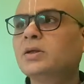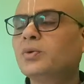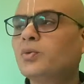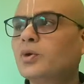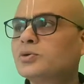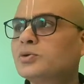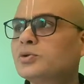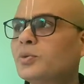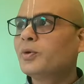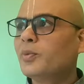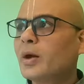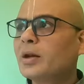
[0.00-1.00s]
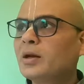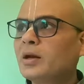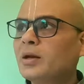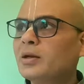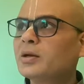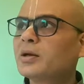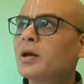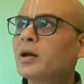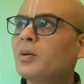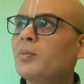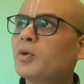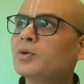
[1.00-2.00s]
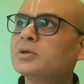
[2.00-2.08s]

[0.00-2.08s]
He wants very clear about